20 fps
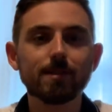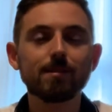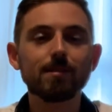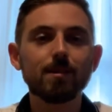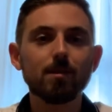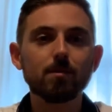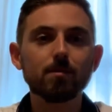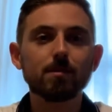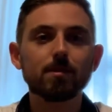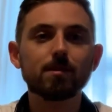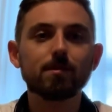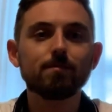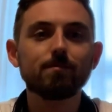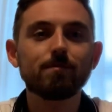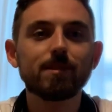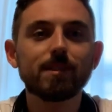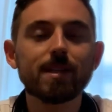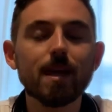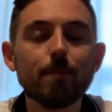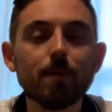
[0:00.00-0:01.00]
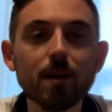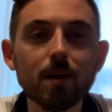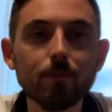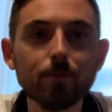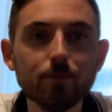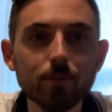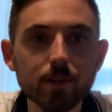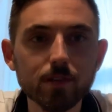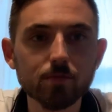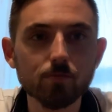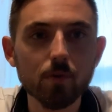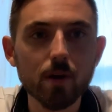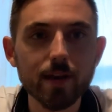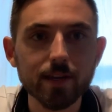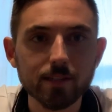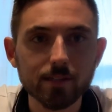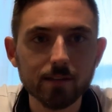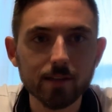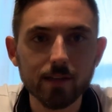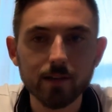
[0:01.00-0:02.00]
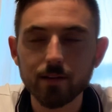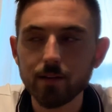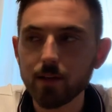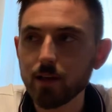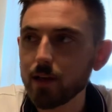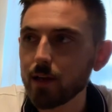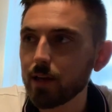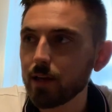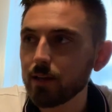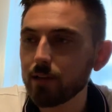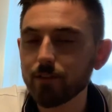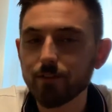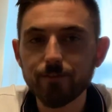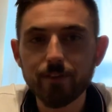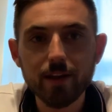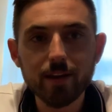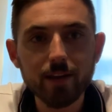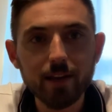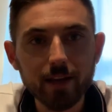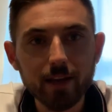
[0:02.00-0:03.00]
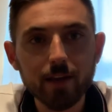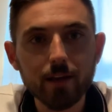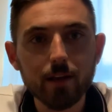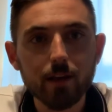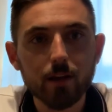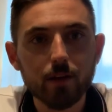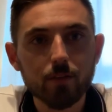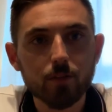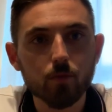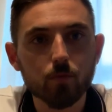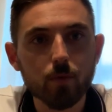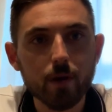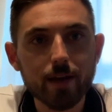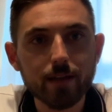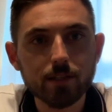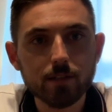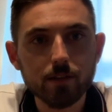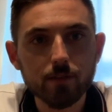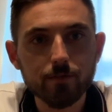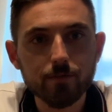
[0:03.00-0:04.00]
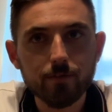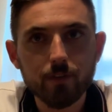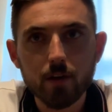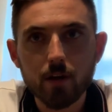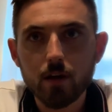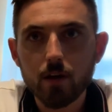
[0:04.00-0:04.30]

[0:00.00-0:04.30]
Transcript: You know, stepping up for his rights and defending the rights of